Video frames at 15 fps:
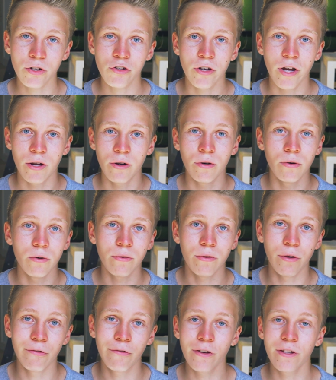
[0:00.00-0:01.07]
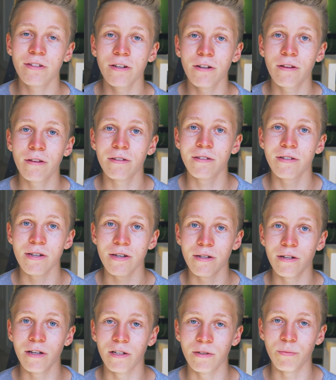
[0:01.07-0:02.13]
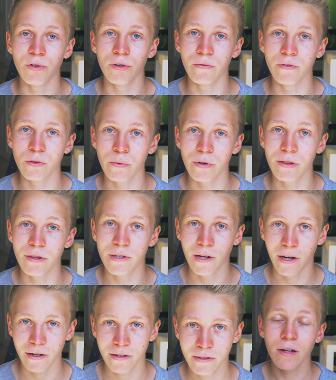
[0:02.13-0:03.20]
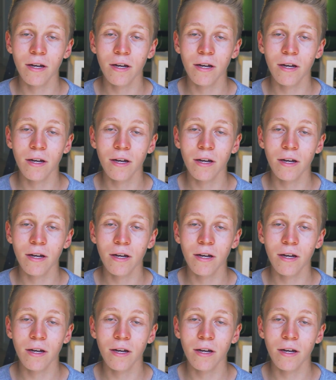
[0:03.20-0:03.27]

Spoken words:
shadow that fits into the scene and moves with the text.